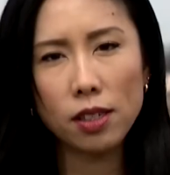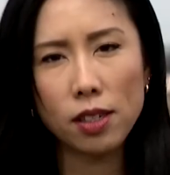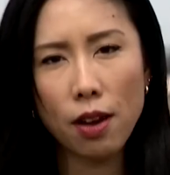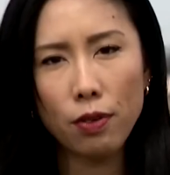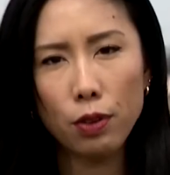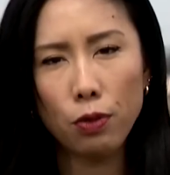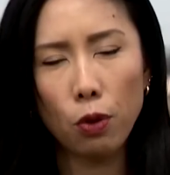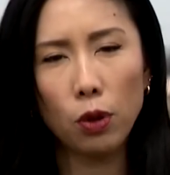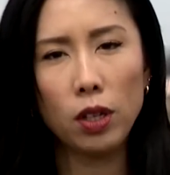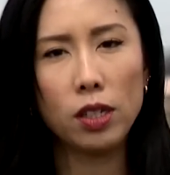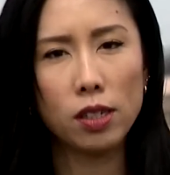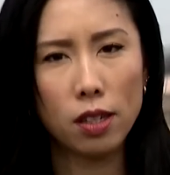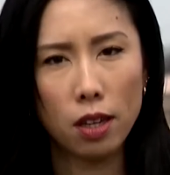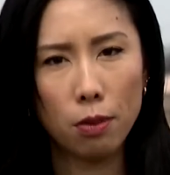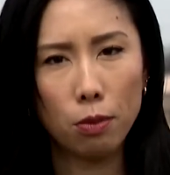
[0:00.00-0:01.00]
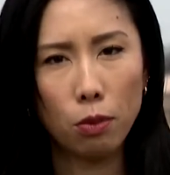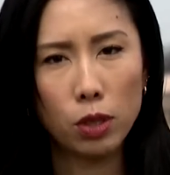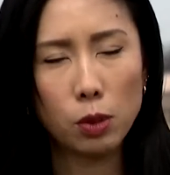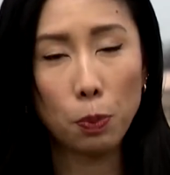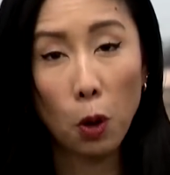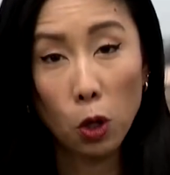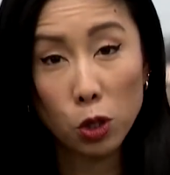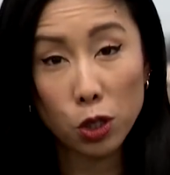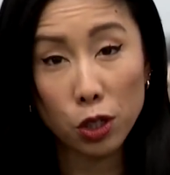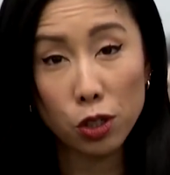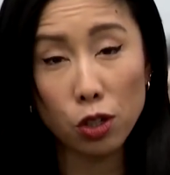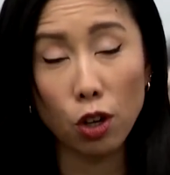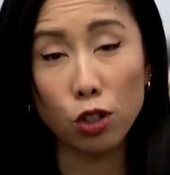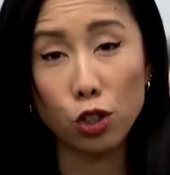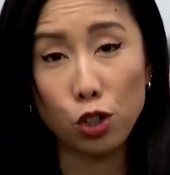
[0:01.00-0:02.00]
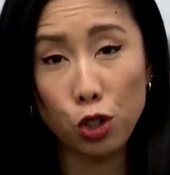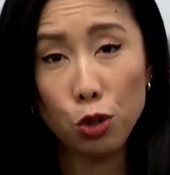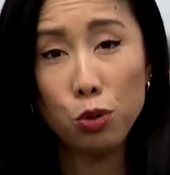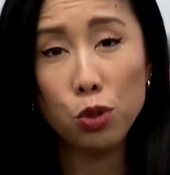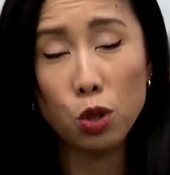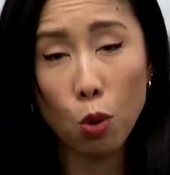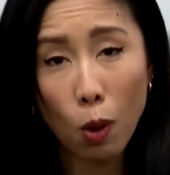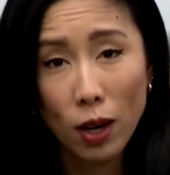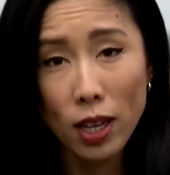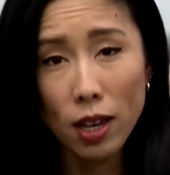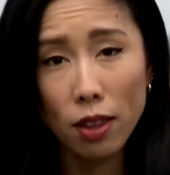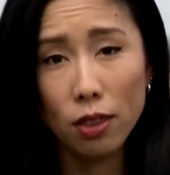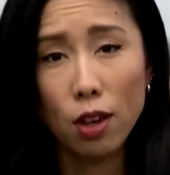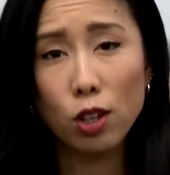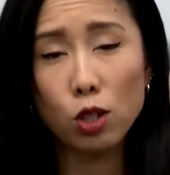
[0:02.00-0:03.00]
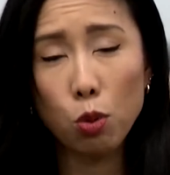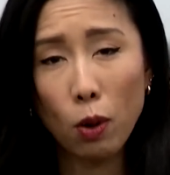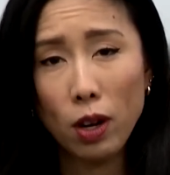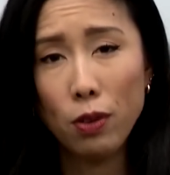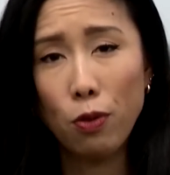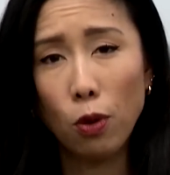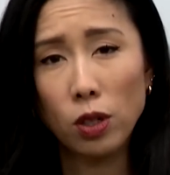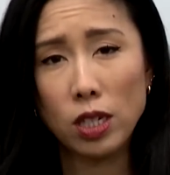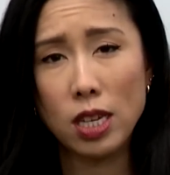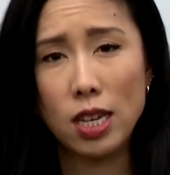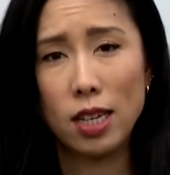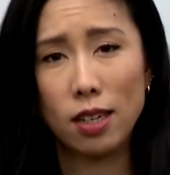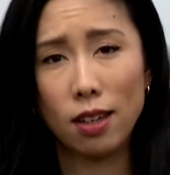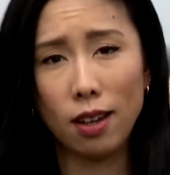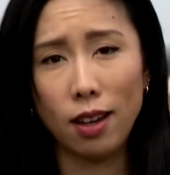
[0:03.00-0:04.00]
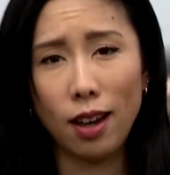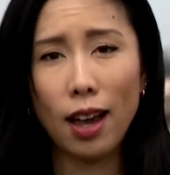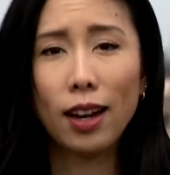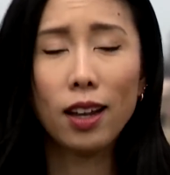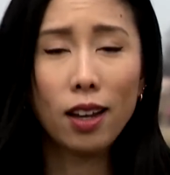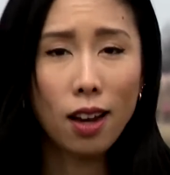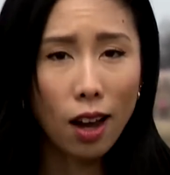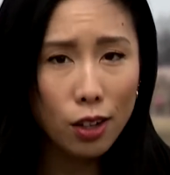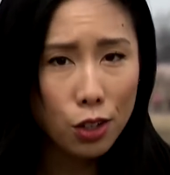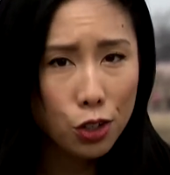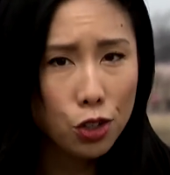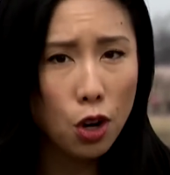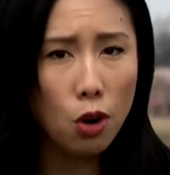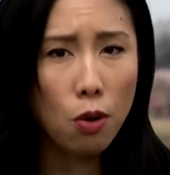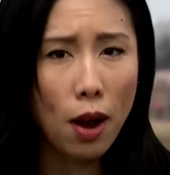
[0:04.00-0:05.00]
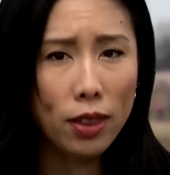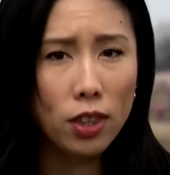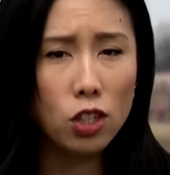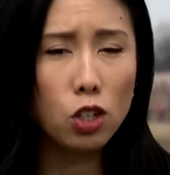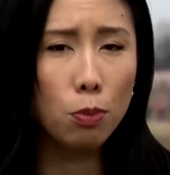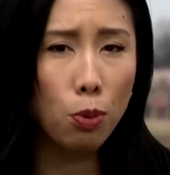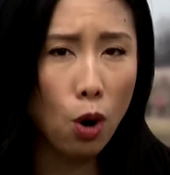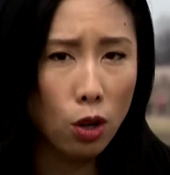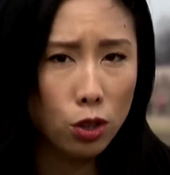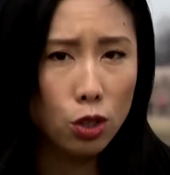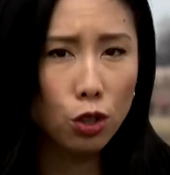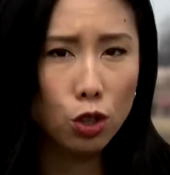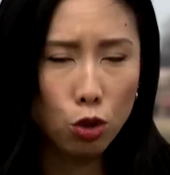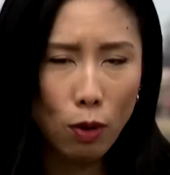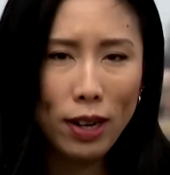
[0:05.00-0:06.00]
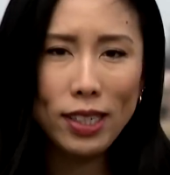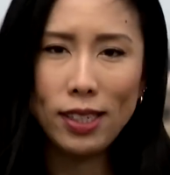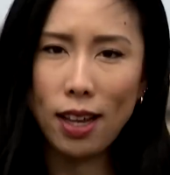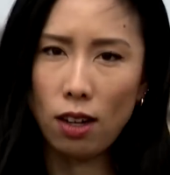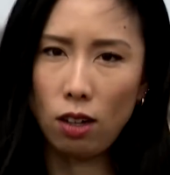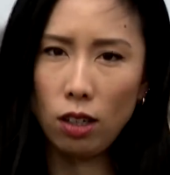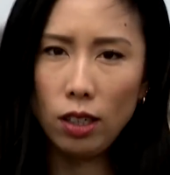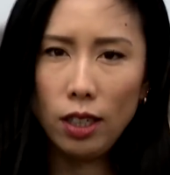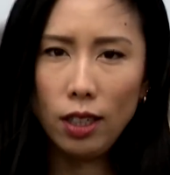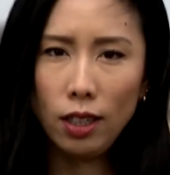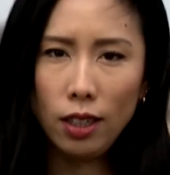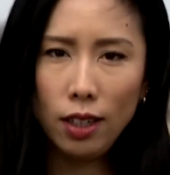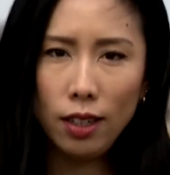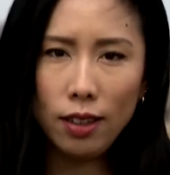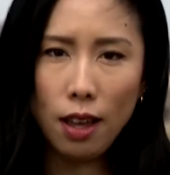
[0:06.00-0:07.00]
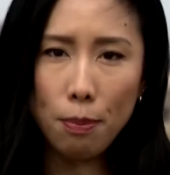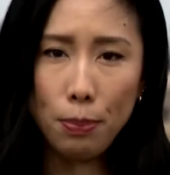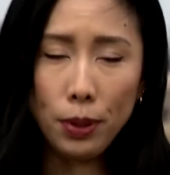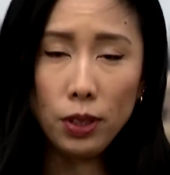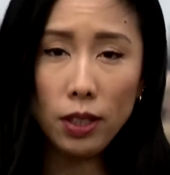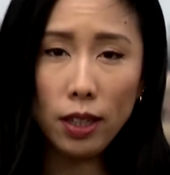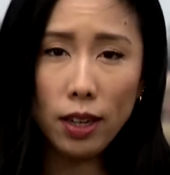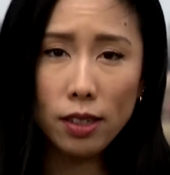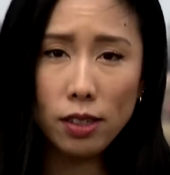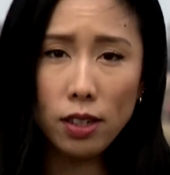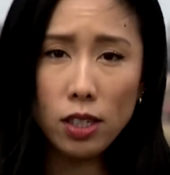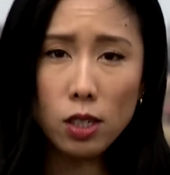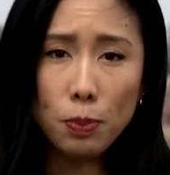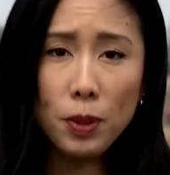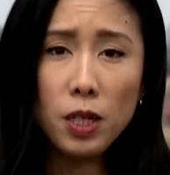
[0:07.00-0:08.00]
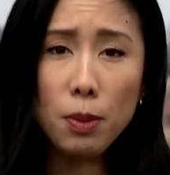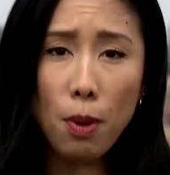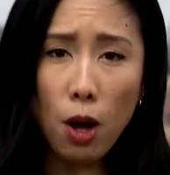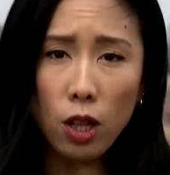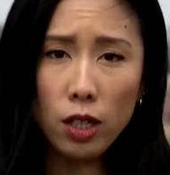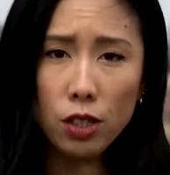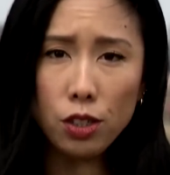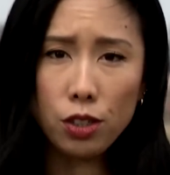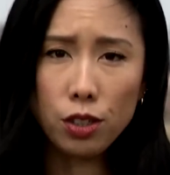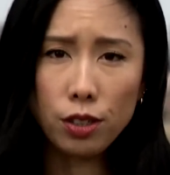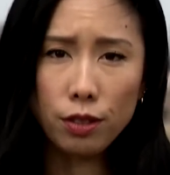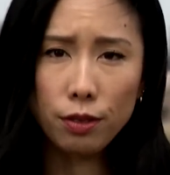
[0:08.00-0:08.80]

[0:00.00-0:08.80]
740 Slim was purchased on June 20th, 2014 at a gun show at the Gibraltar Trade Center. That building has since been demolished.